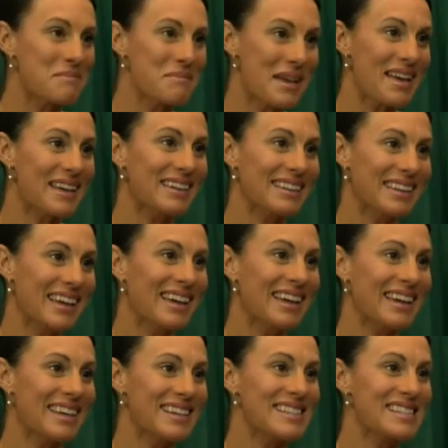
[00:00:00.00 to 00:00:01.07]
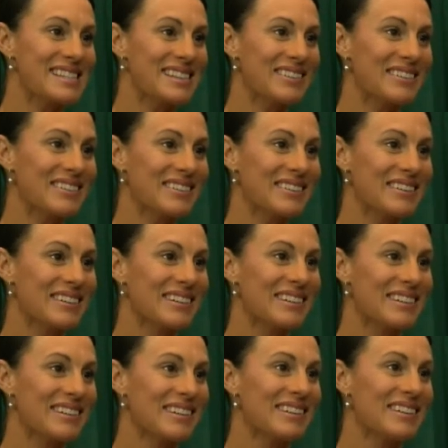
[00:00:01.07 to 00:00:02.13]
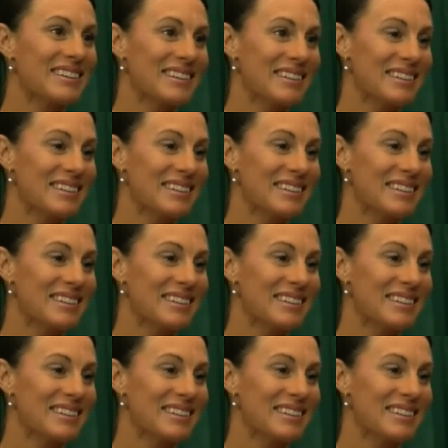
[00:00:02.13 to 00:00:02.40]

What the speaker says: Oh, that's good. So he didn't have it, wasn't complete.